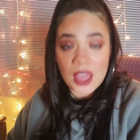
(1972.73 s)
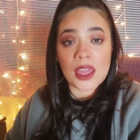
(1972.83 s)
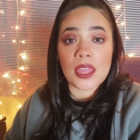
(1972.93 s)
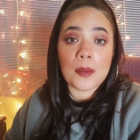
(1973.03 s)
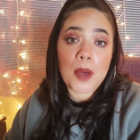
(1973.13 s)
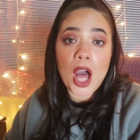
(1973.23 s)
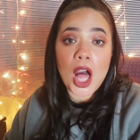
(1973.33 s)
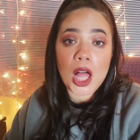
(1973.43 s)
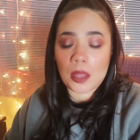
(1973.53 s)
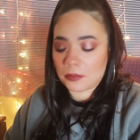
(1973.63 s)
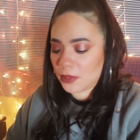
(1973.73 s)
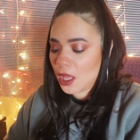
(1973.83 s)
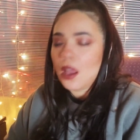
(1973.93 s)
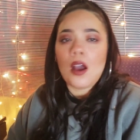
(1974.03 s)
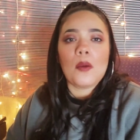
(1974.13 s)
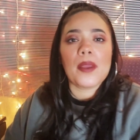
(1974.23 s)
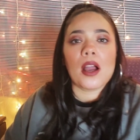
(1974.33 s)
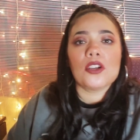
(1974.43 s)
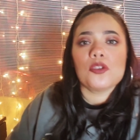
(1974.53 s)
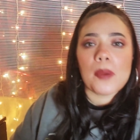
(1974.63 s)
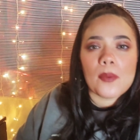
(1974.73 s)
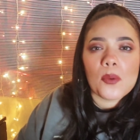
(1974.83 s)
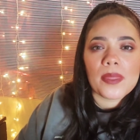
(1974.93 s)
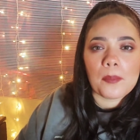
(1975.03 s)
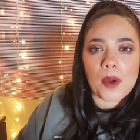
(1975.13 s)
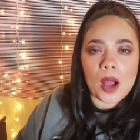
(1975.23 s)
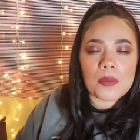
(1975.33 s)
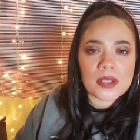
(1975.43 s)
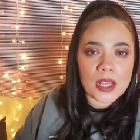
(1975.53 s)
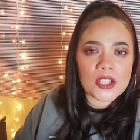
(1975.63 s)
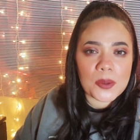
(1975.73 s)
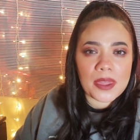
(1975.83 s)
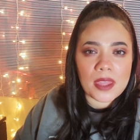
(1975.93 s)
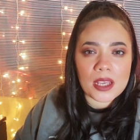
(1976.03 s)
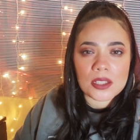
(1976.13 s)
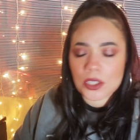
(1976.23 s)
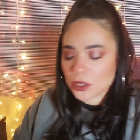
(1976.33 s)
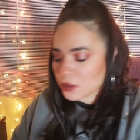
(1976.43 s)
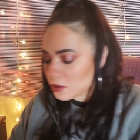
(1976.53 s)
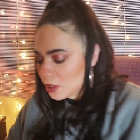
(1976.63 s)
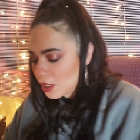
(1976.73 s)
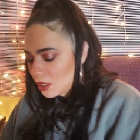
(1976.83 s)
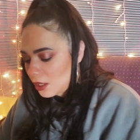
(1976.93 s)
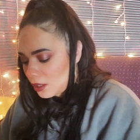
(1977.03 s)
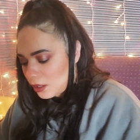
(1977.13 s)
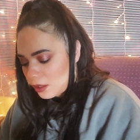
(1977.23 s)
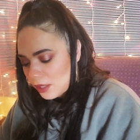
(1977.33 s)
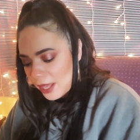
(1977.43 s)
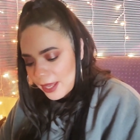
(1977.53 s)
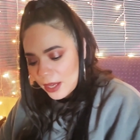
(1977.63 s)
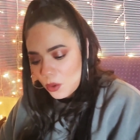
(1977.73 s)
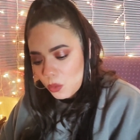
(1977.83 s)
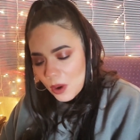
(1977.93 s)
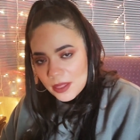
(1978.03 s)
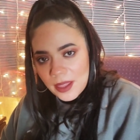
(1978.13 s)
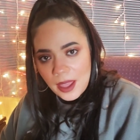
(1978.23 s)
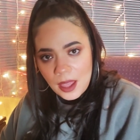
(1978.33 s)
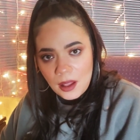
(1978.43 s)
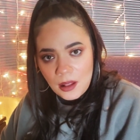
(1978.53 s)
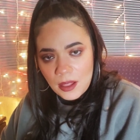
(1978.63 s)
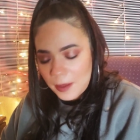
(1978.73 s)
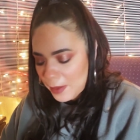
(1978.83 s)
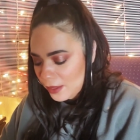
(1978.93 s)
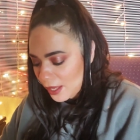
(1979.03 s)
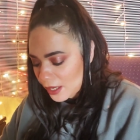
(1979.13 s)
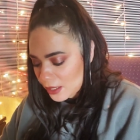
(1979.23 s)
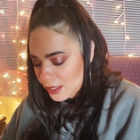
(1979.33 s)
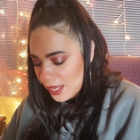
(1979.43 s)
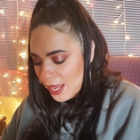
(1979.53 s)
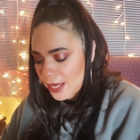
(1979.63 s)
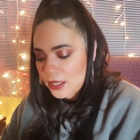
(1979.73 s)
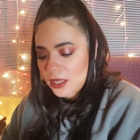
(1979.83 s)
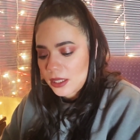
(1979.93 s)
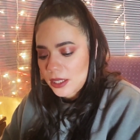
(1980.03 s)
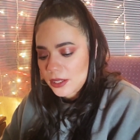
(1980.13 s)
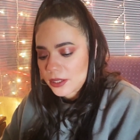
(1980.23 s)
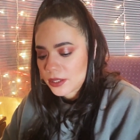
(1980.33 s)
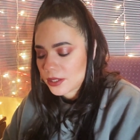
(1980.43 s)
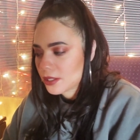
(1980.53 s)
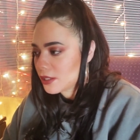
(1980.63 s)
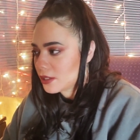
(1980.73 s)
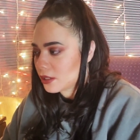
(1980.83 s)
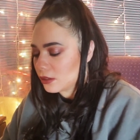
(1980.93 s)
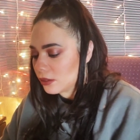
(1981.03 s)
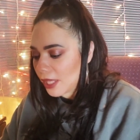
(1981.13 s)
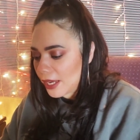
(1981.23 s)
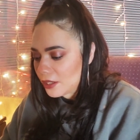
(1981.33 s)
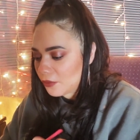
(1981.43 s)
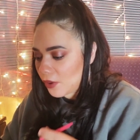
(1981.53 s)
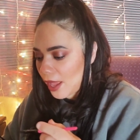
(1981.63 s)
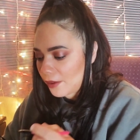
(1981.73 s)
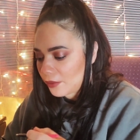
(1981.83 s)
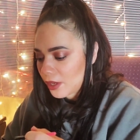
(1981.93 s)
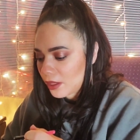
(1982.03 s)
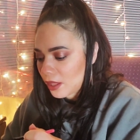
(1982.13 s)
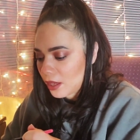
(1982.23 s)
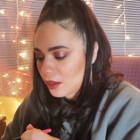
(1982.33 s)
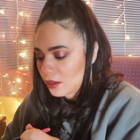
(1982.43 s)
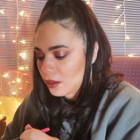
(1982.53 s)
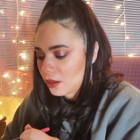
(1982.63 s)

The Balm. Oh my God, do you remember when The Balm was also a thing too? Like, what the hell? Am I like 10 years late for everything?